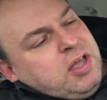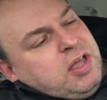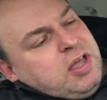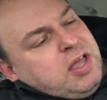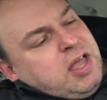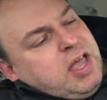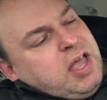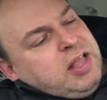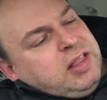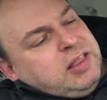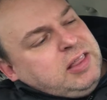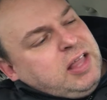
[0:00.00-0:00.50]

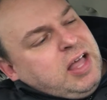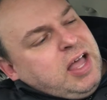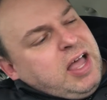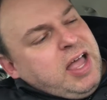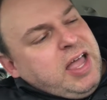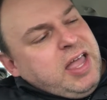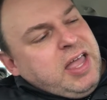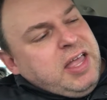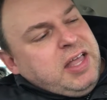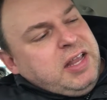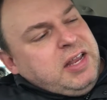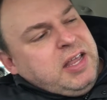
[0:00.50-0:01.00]
a
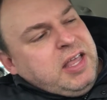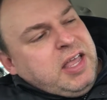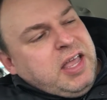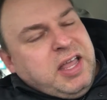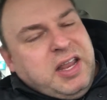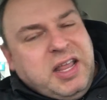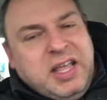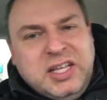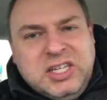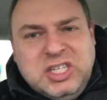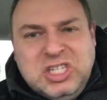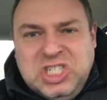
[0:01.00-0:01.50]
lion, and
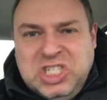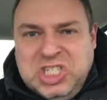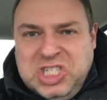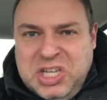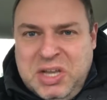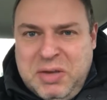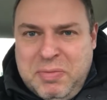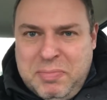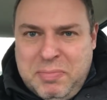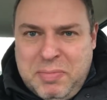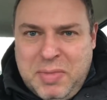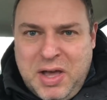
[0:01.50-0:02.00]
a
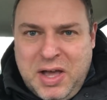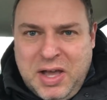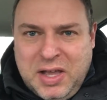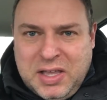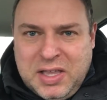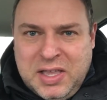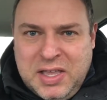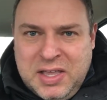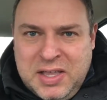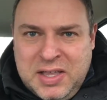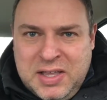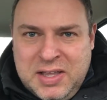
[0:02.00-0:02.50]

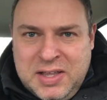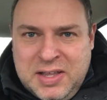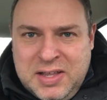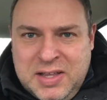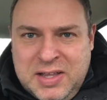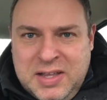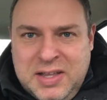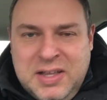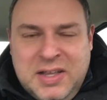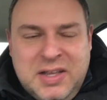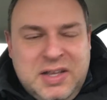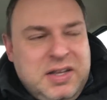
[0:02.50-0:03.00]
chipmunk.
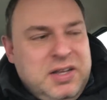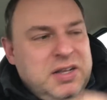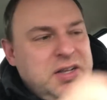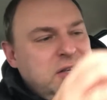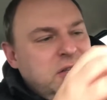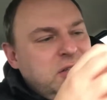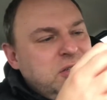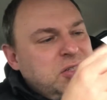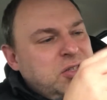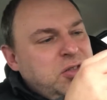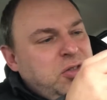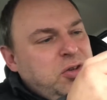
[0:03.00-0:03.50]

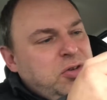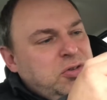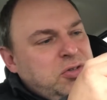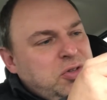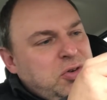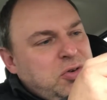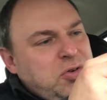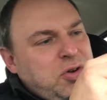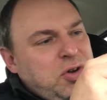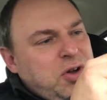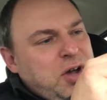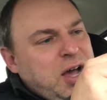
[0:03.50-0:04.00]
So those are
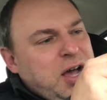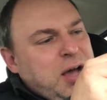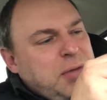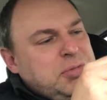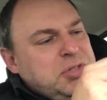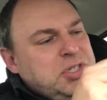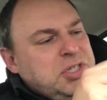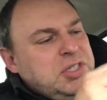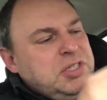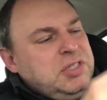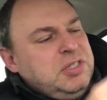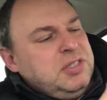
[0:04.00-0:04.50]
your
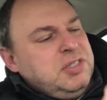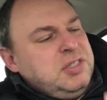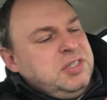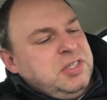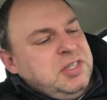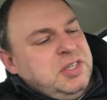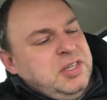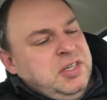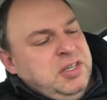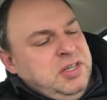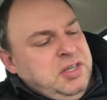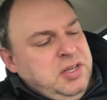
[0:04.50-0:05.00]
options.
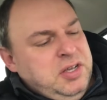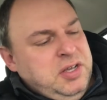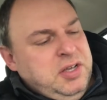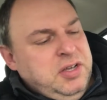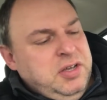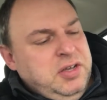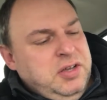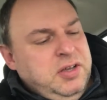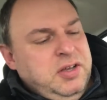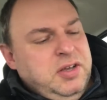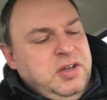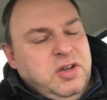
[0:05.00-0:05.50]

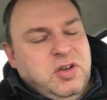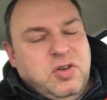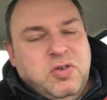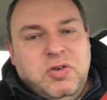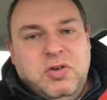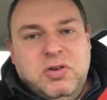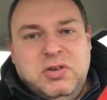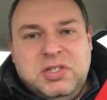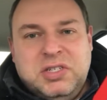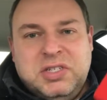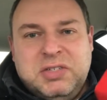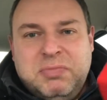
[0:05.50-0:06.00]
Of
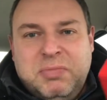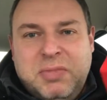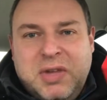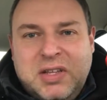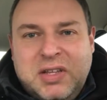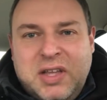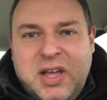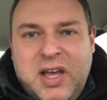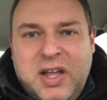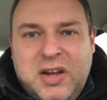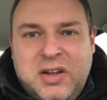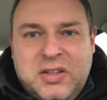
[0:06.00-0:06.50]
course,
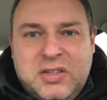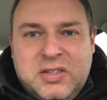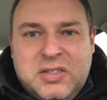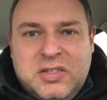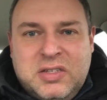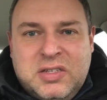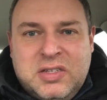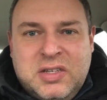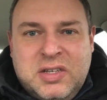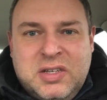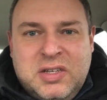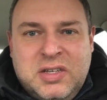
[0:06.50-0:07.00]

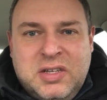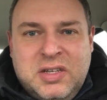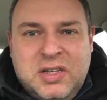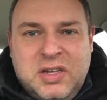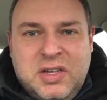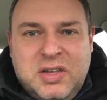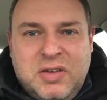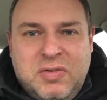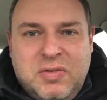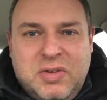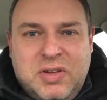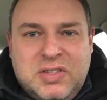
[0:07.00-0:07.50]
McDonald's,
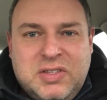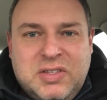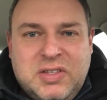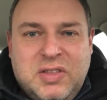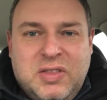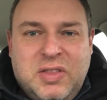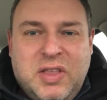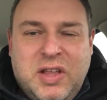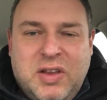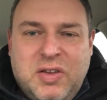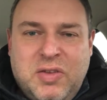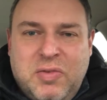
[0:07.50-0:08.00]

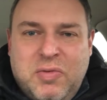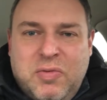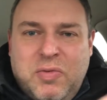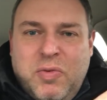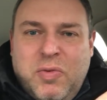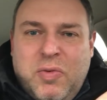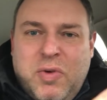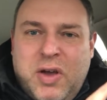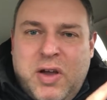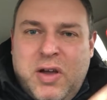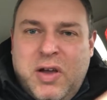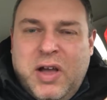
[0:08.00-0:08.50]
they do,
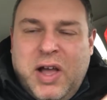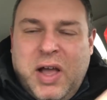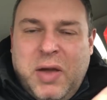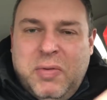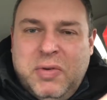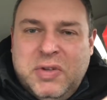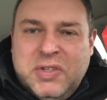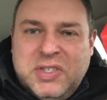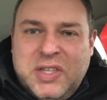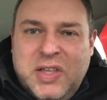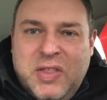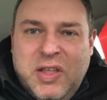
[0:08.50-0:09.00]
I
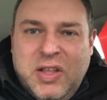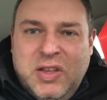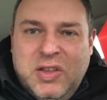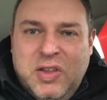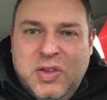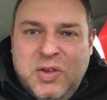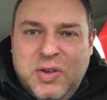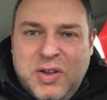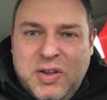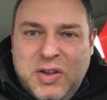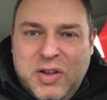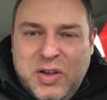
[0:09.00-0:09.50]
will say they
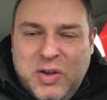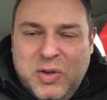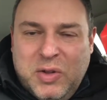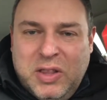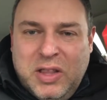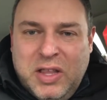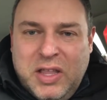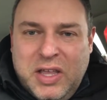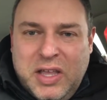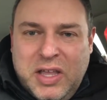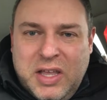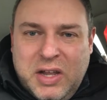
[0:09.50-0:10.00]
did do a
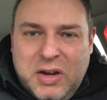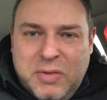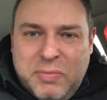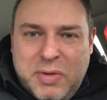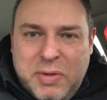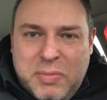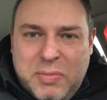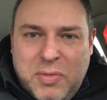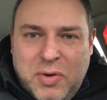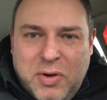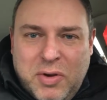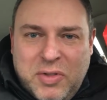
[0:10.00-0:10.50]
little
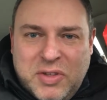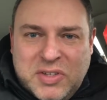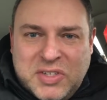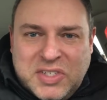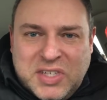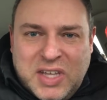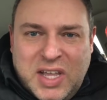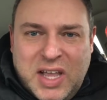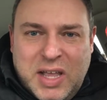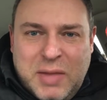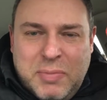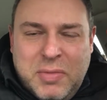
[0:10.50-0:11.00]
bit more this
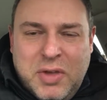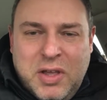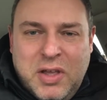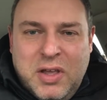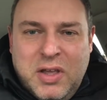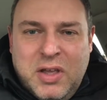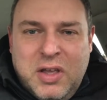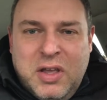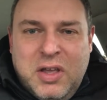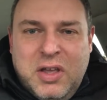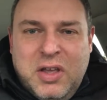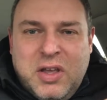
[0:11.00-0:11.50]
time,
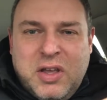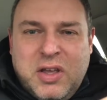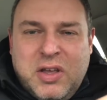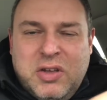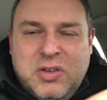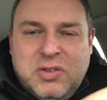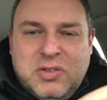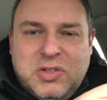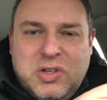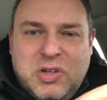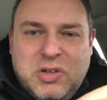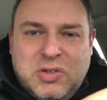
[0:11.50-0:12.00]

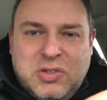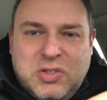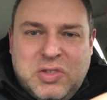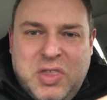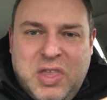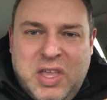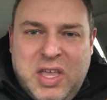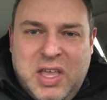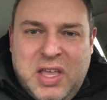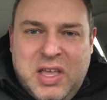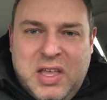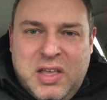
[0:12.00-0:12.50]
because there's
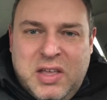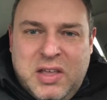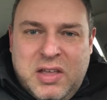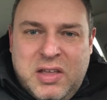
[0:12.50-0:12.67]
the